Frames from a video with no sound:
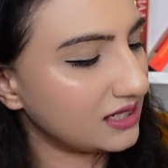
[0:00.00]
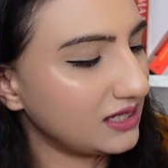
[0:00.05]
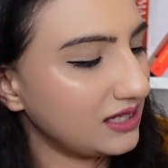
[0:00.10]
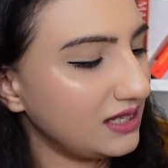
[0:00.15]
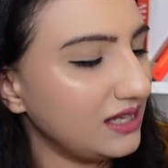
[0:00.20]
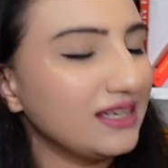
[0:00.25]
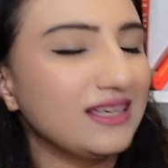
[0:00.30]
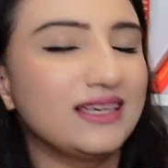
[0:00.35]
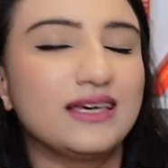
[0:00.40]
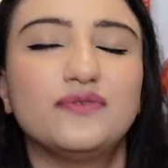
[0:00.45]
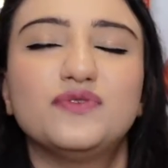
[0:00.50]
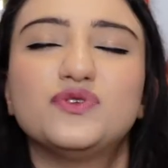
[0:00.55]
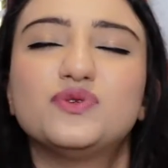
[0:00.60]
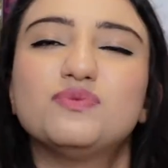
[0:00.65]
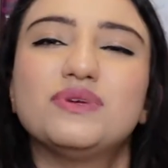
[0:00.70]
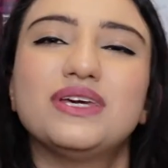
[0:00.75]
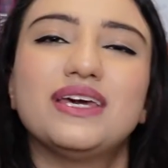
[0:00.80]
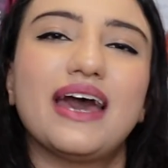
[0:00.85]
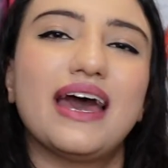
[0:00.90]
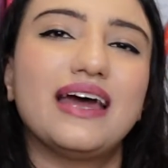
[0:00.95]
it gives
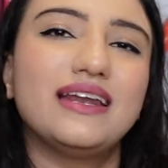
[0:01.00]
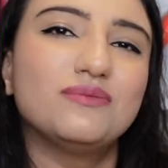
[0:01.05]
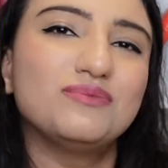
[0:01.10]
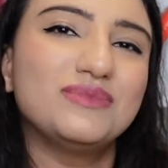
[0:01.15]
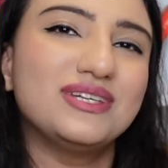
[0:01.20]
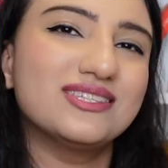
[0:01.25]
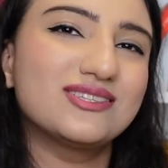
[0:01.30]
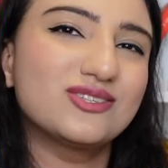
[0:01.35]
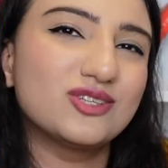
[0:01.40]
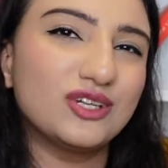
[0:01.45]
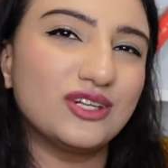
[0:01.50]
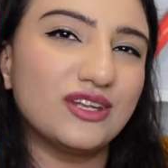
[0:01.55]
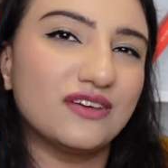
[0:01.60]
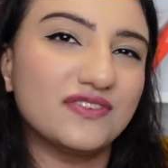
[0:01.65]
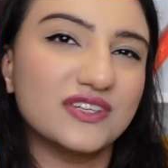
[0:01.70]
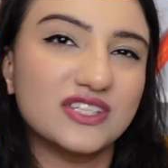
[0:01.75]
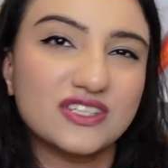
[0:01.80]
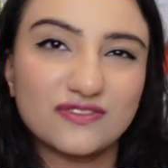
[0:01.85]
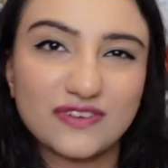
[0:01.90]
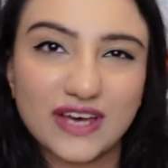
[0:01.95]
me enemies to
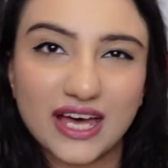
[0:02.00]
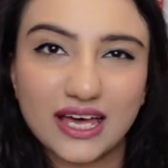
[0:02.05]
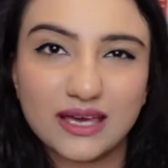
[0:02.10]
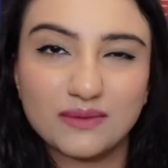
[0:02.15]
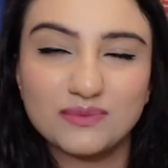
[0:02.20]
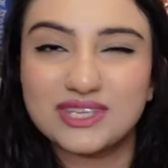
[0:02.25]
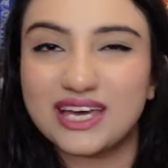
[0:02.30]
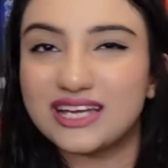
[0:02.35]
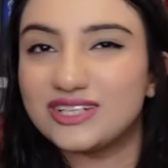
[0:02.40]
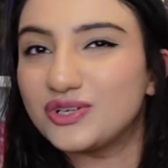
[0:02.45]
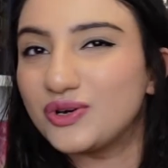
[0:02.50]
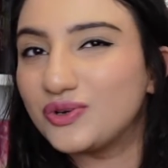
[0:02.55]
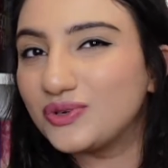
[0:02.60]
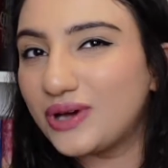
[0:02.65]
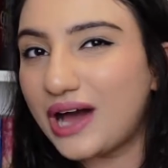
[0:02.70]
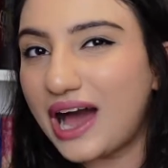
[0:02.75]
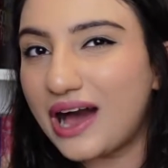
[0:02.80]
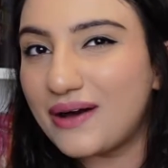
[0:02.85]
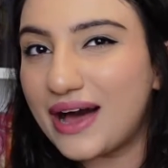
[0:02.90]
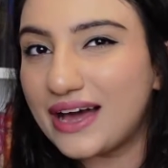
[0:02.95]
lovers vibes. I don't
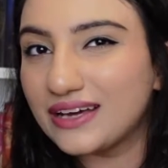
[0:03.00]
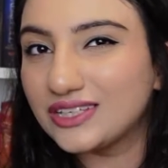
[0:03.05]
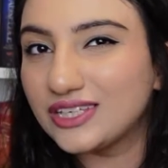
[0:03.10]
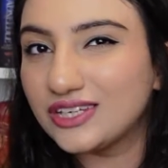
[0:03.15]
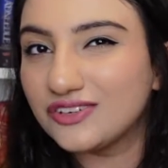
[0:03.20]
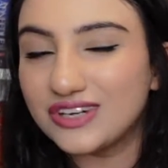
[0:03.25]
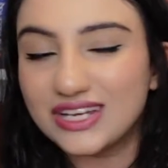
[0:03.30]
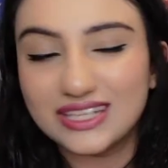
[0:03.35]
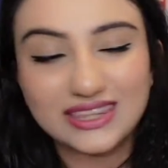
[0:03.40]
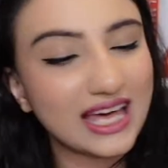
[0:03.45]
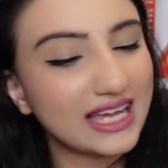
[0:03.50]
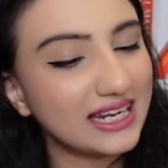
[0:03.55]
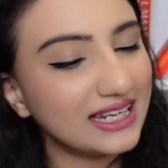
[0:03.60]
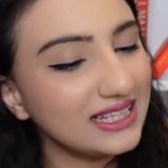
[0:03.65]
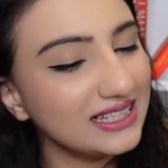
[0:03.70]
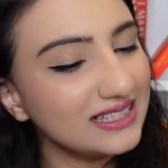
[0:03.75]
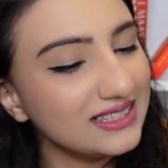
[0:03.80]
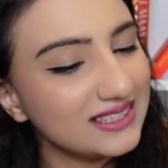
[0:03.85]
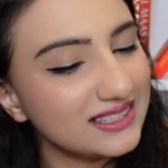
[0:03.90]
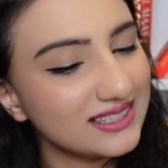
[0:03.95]
know how accurate that
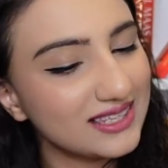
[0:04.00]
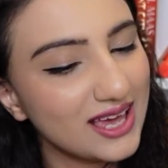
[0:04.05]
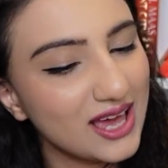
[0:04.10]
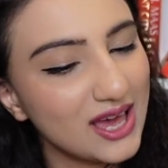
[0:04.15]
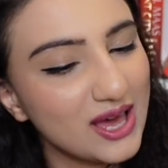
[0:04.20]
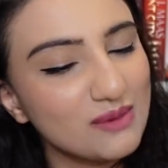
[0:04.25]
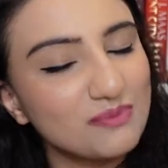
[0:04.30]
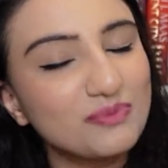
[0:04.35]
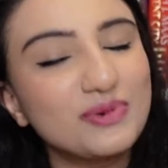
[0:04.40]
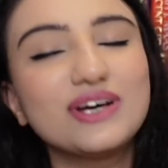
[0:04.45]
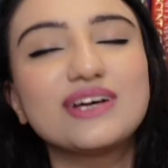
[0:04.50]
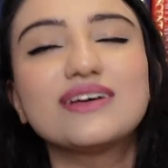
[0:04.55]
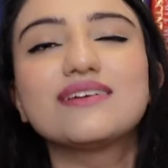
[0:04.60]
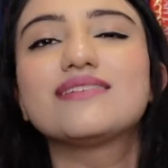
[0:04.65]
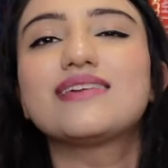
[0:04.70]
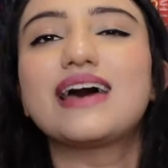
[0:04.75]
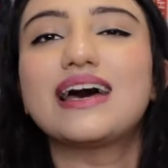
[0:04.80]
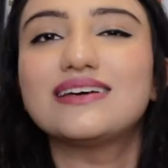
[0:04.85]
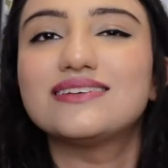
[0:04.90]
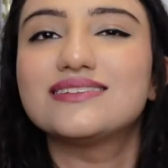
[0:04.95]
is, but
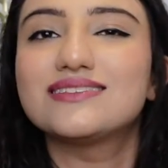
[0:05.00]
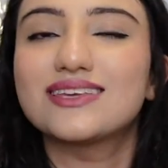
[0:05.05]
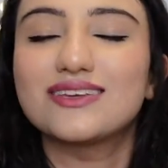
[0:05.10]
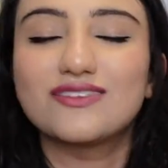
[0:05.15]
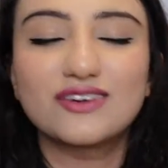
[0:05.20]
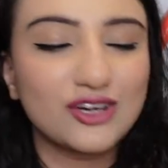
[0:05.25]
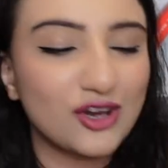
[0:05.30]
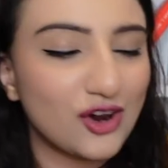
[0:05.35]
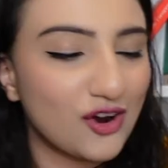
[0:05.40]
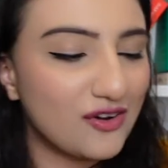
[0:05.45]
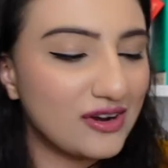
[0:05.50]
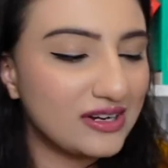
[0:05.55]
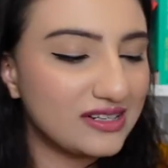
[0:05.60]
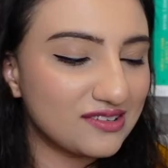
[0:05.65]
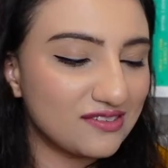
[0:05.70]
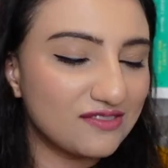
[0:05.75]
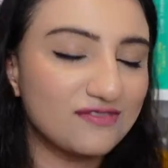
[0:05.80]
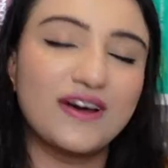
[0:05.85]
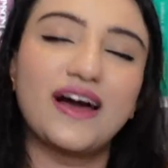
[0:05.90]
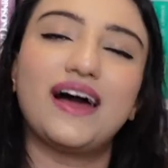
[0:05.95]
that is the current
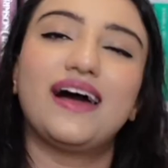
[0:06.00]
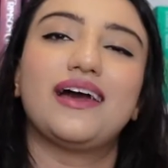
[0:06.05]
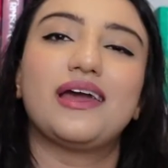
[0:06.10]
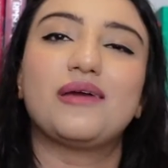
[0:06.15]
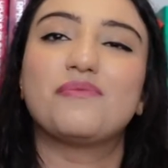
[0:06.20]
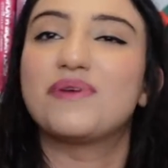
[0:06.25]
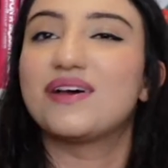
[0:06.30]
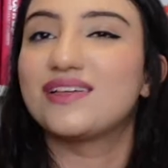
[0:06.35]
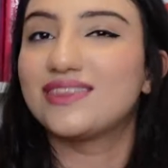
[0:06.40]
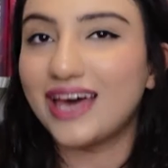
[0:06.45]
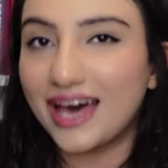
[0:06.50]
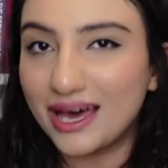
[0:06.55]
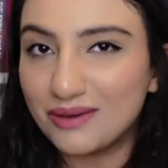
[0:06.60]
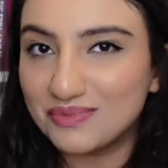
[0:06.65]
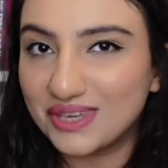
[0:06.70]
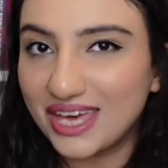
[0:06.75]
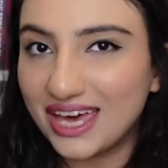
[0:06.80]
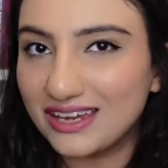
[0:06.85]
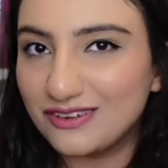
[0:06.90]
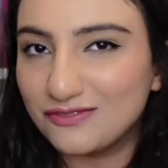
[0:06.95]
vibe that I'm
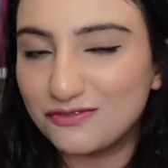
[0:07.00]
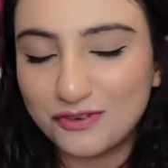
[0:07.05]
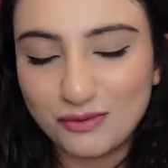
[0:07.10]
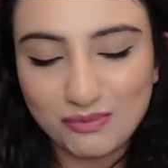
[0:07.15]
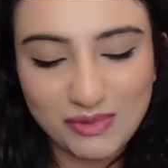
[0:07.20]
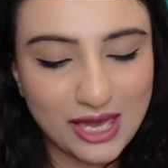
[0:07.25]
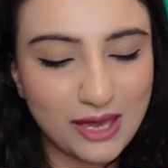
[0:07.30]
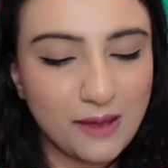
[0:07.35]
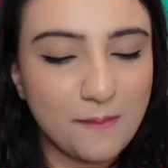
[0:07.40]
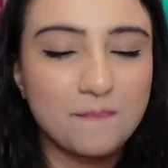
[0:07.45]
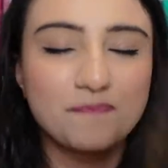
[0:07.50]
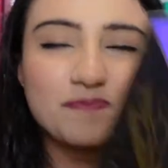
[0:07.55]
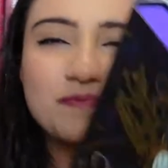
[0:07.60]
getting from it.